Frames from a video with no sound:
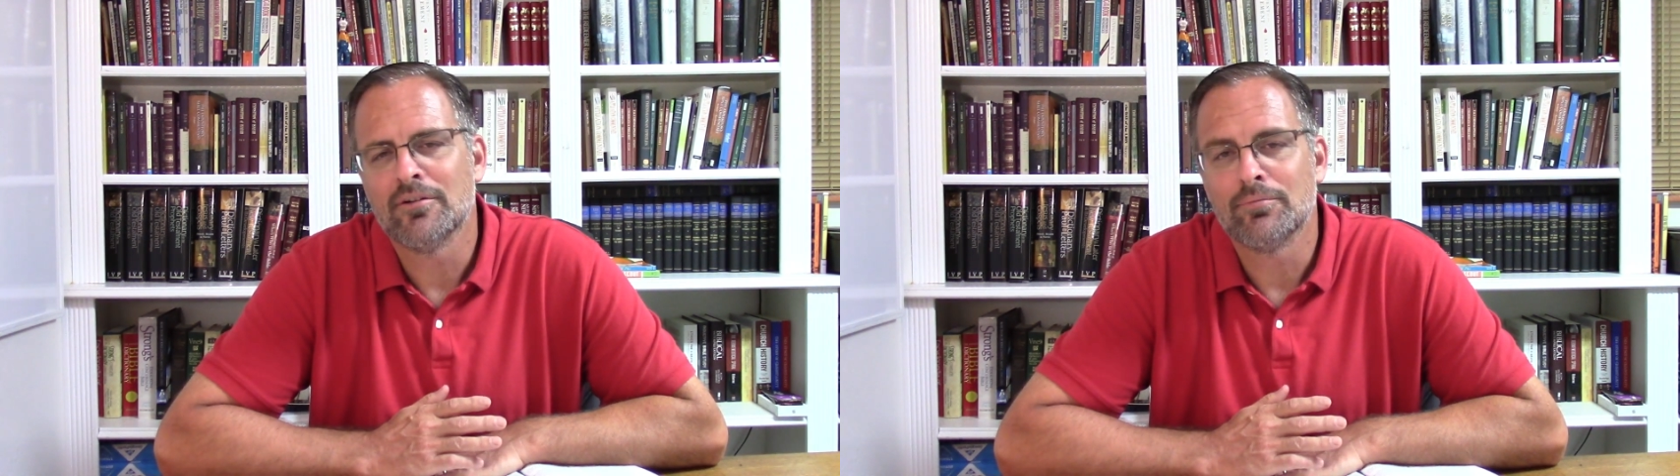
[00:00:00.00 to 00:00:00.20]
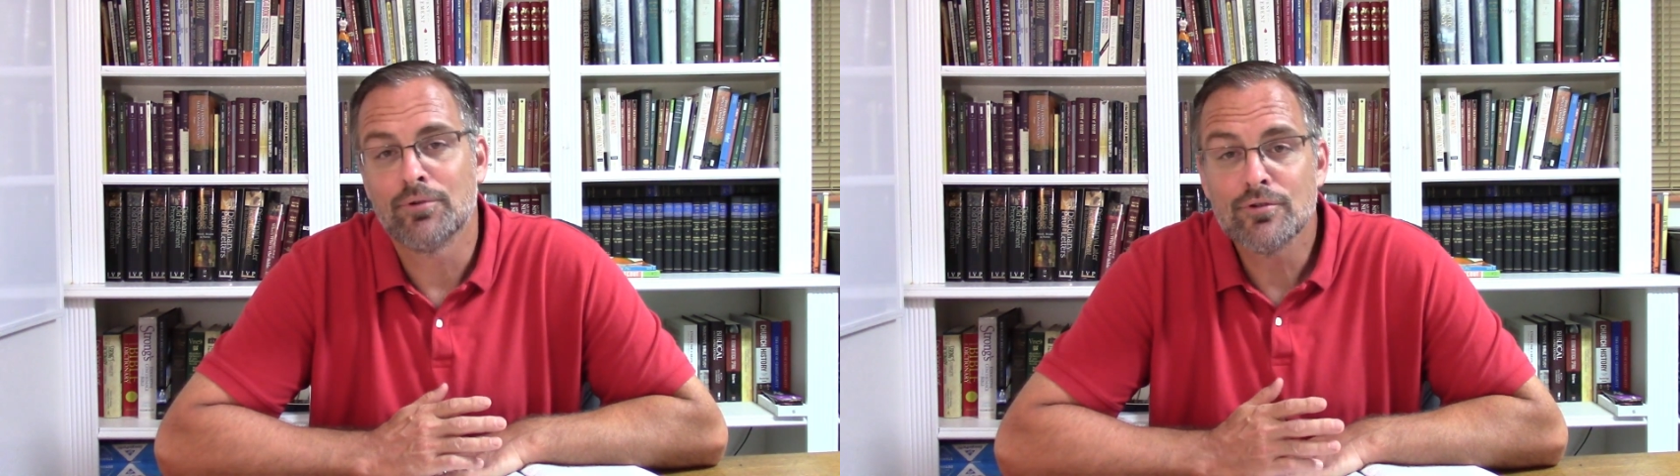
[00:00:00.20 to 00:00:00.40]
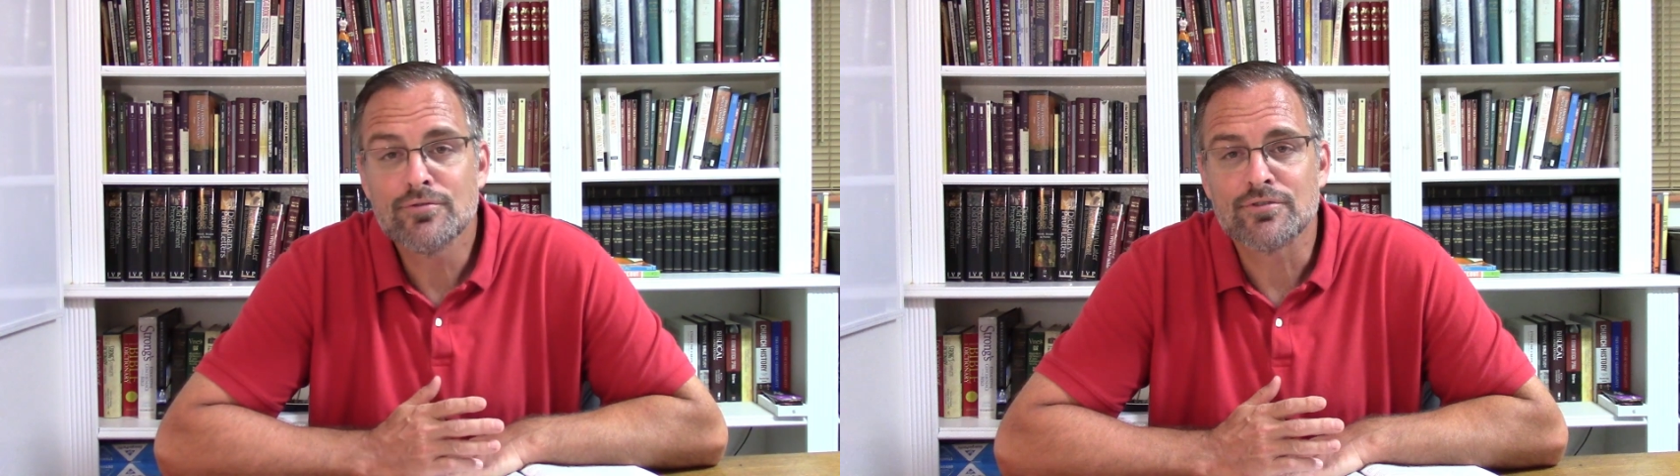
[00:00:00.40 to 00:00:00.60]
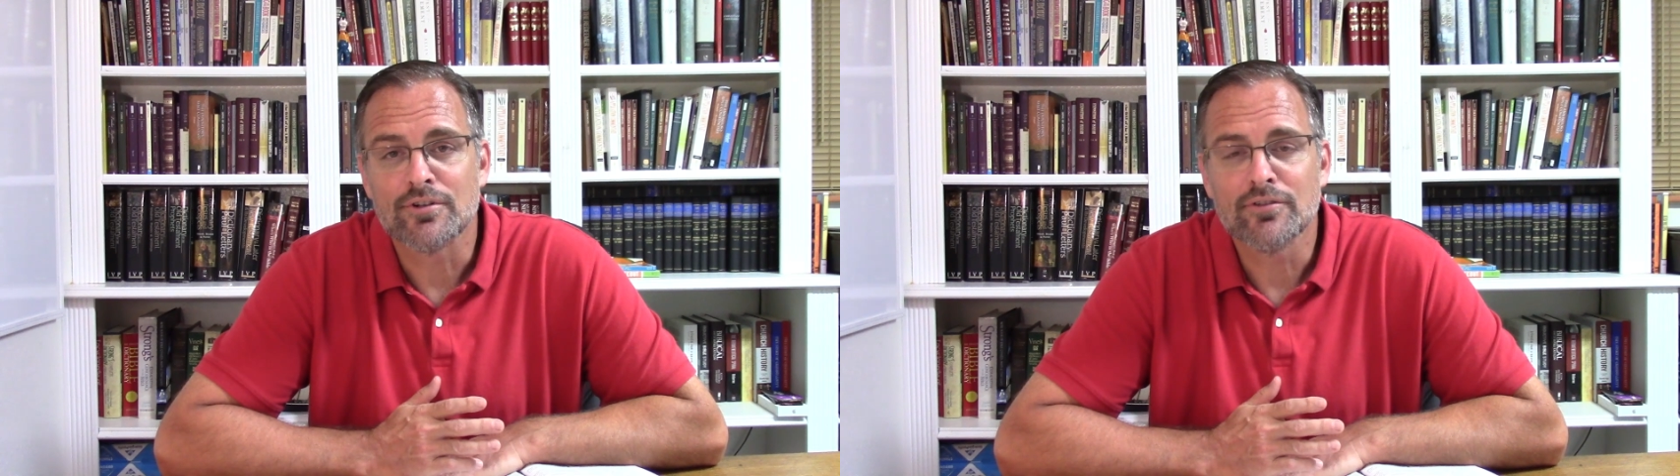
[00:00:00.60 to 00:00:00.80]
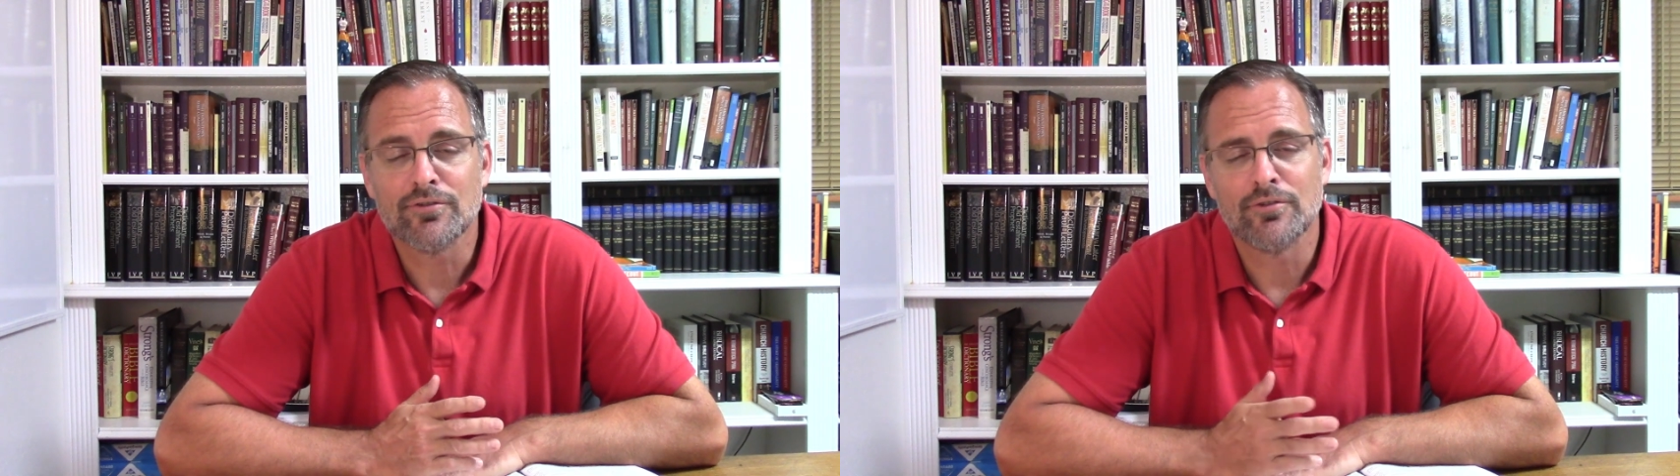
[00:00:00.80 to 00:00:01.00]

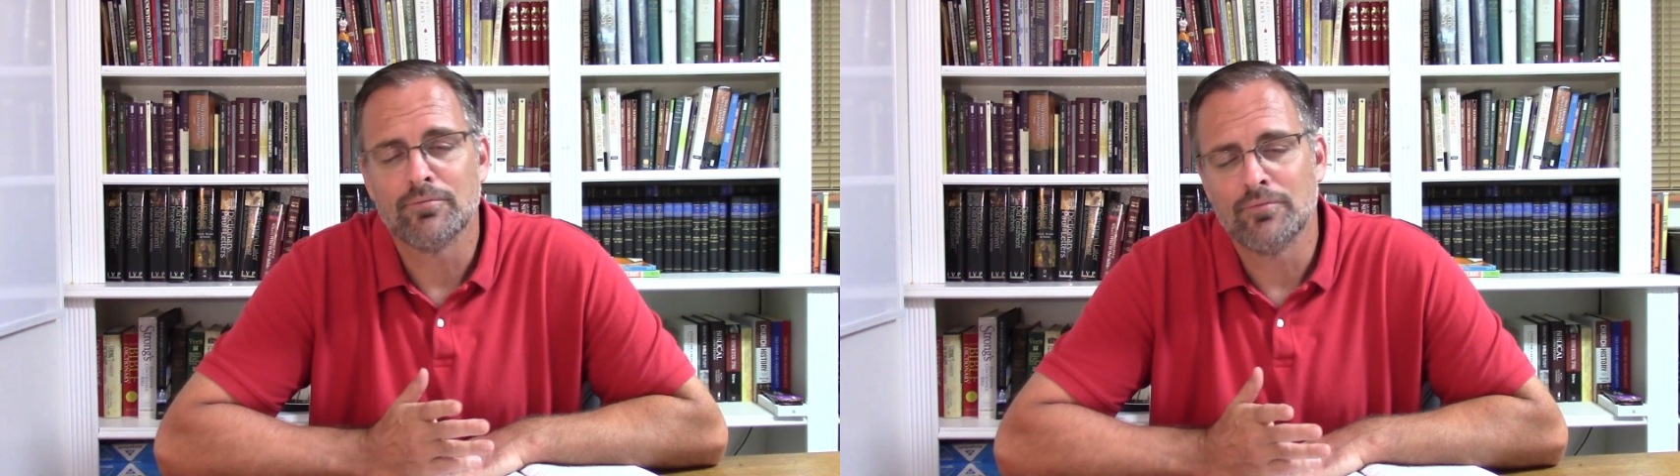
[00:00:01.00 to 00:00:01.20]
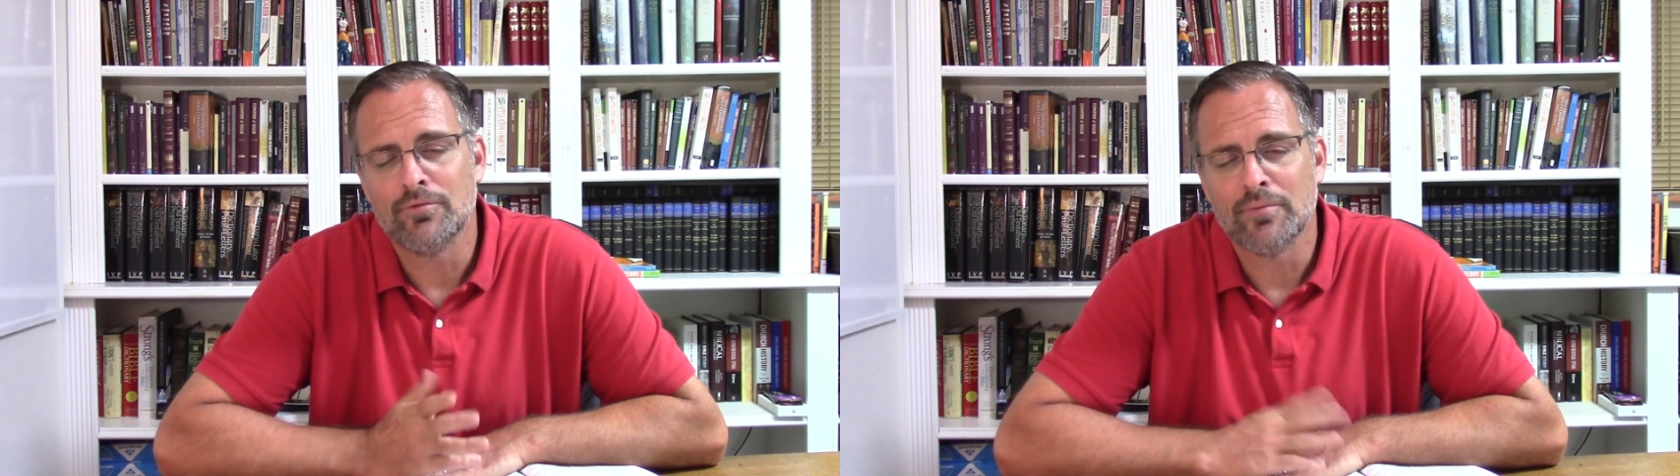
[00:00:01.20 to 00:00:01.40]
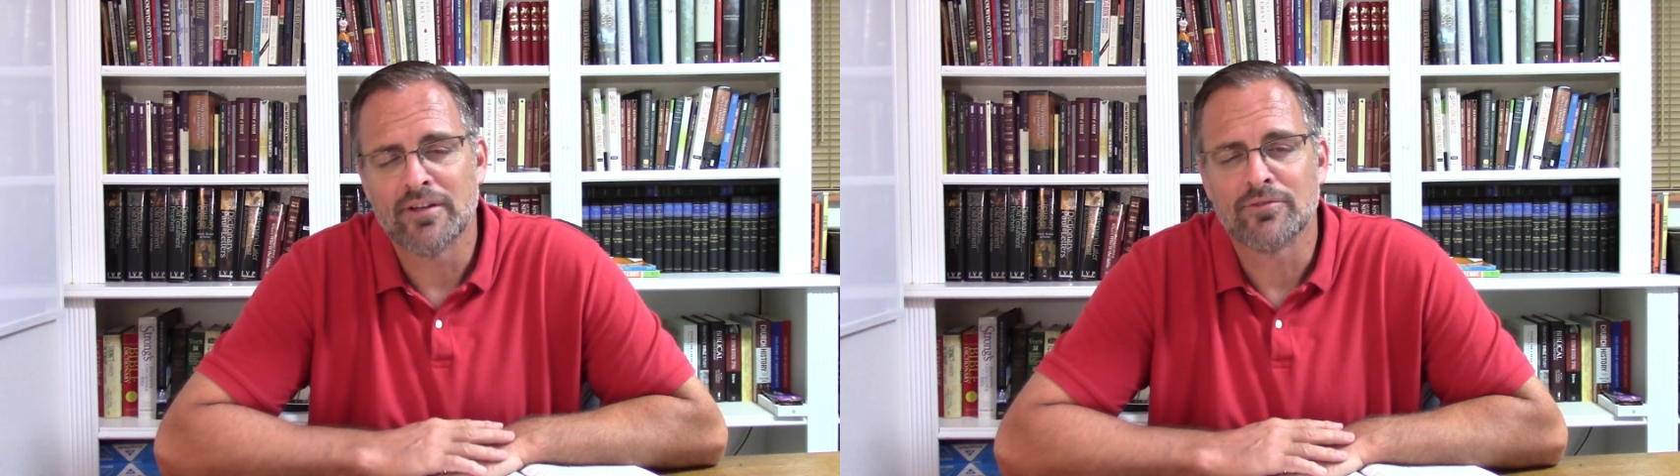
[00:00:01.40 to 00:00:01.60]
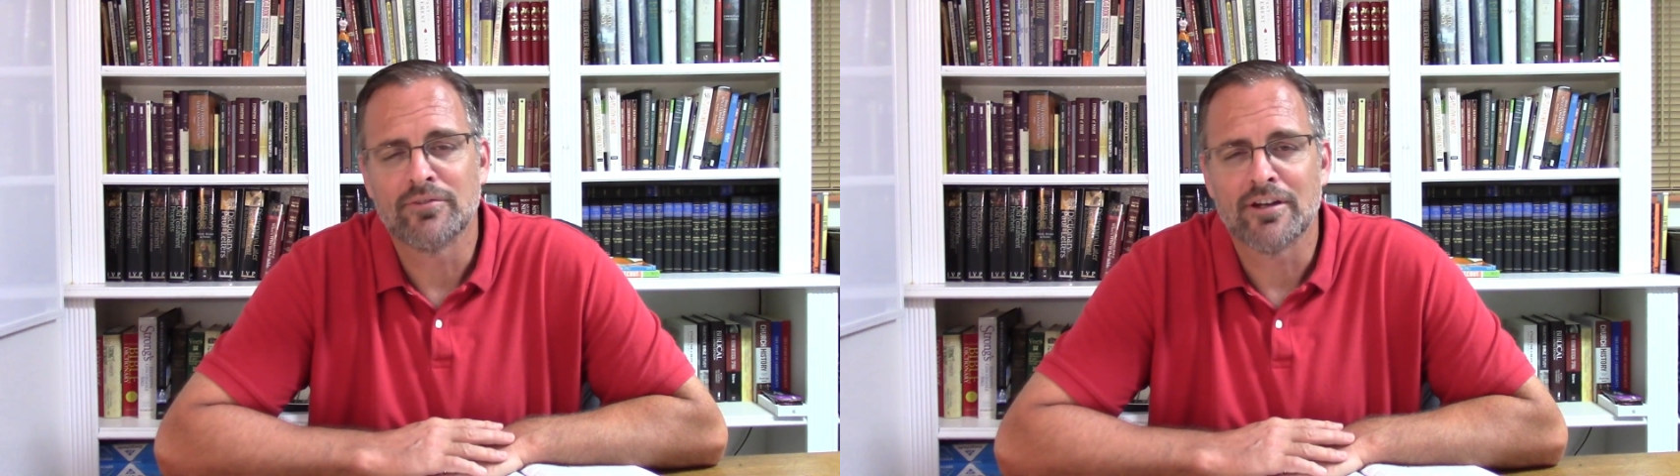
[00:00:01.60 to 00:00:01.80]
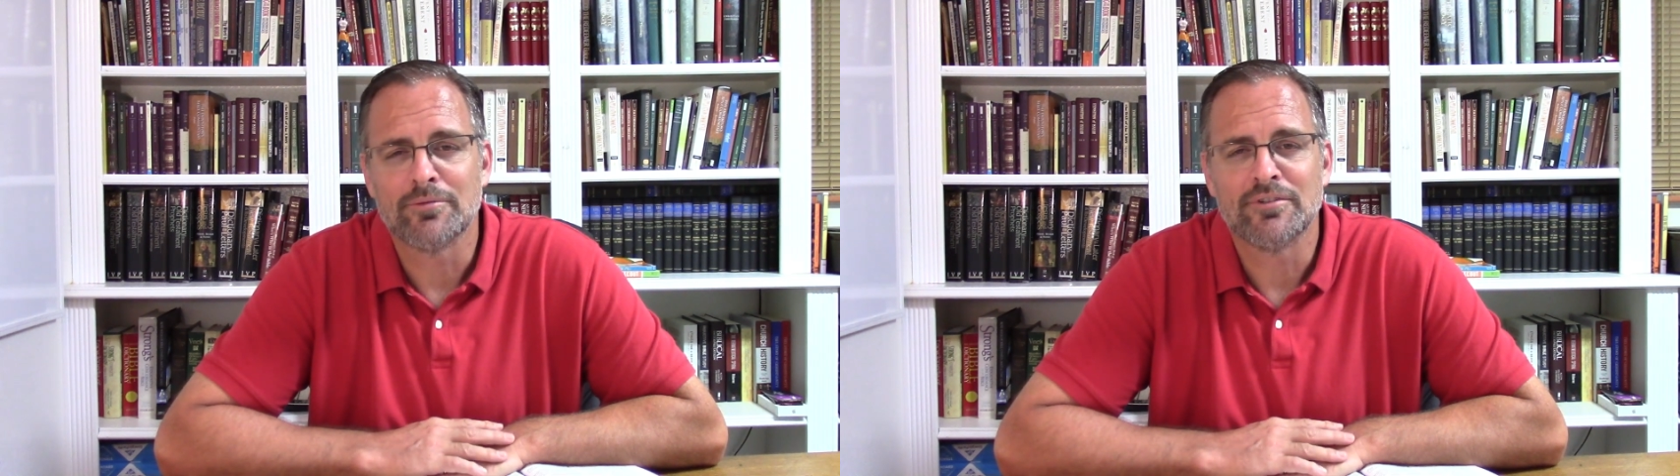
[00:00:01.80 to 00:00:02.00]
producer who makes
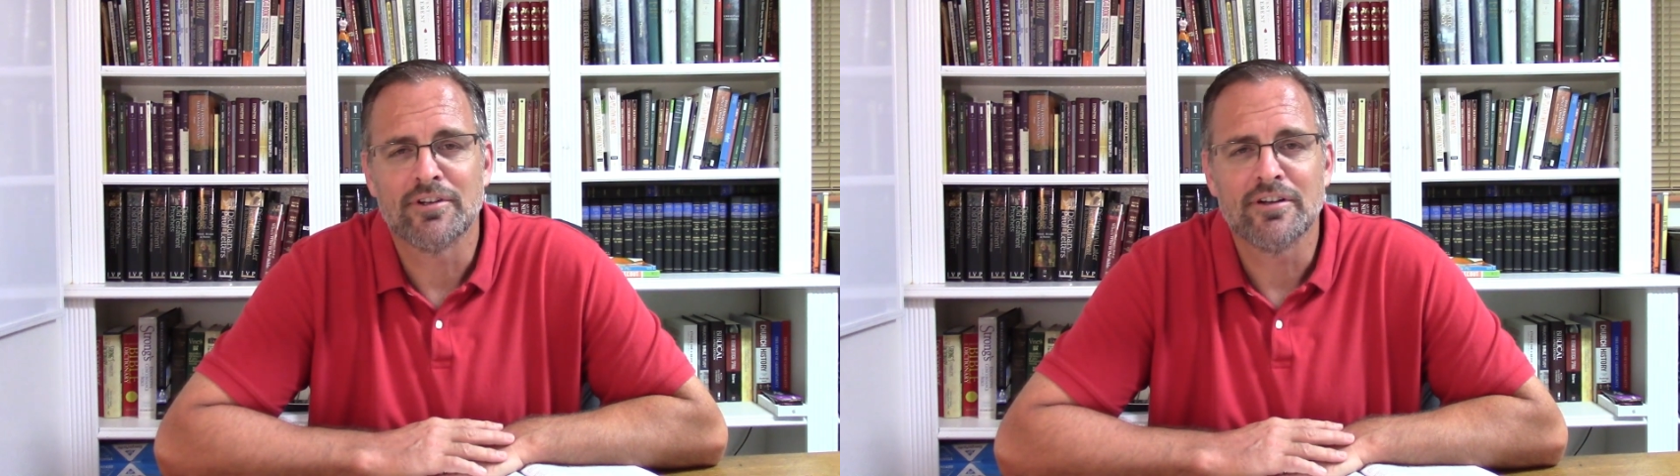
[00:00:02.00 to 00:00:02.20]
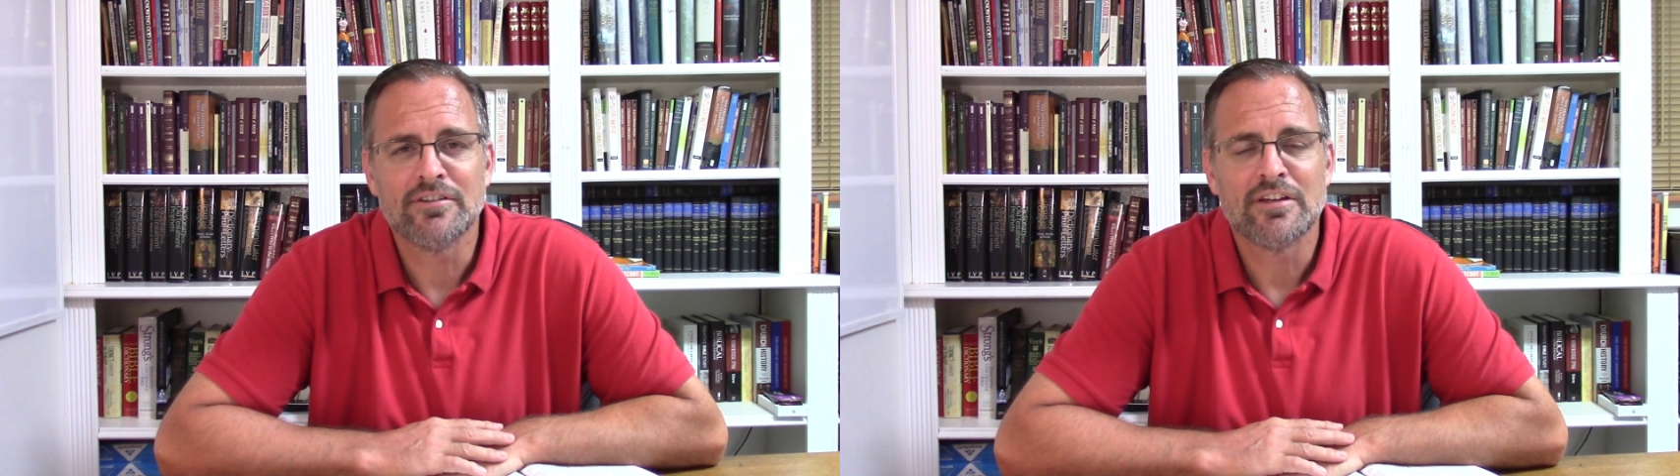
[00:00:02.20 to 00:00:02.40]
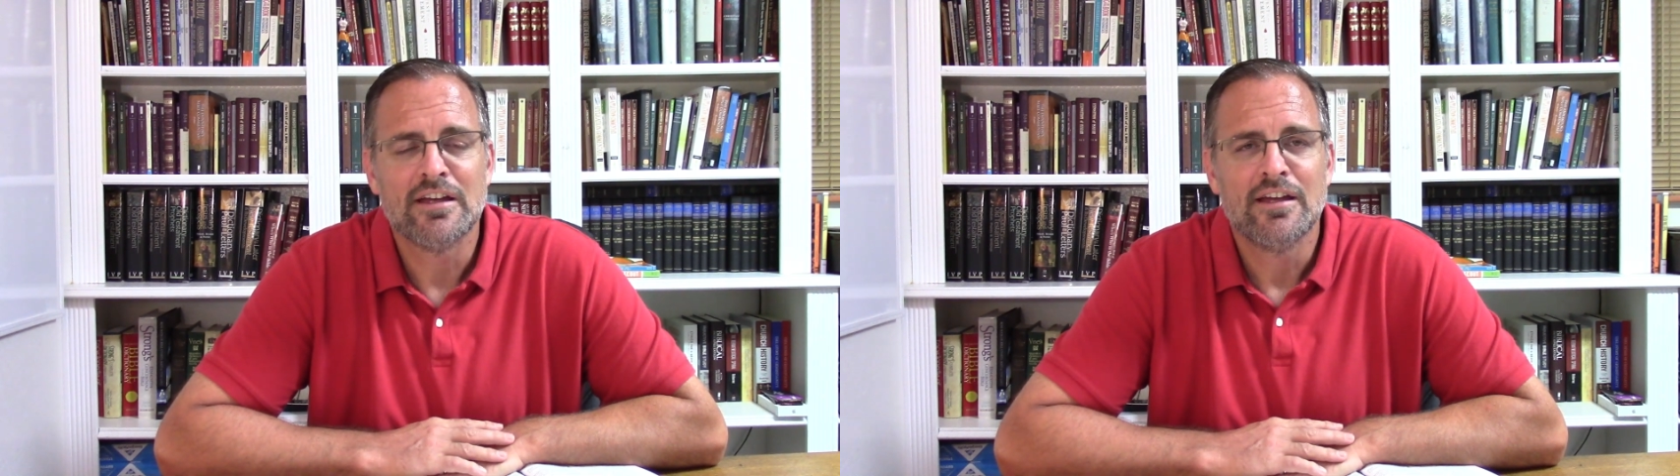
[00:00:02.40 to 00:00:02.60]
documentaries